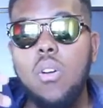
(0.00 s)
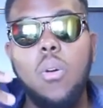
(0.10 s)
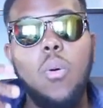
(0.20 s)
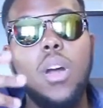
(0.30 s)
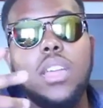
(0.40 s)

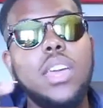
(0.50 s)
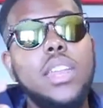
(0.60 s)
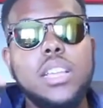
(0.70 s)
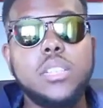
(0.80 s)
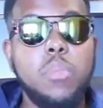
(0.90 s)
who are
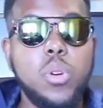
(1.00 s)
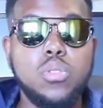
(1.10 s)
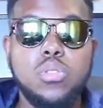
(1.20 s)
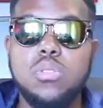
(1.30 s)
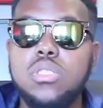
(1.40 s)
getting
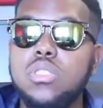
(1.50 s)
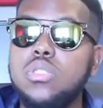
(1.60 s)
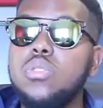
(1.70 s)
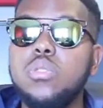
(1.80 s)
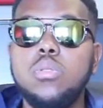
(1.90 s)
exposed to this
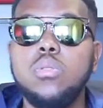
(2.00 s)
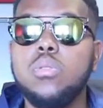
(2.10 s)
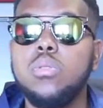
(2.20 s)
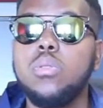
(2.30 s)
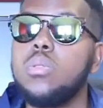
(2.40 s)

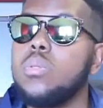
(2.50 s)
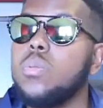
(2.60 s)
new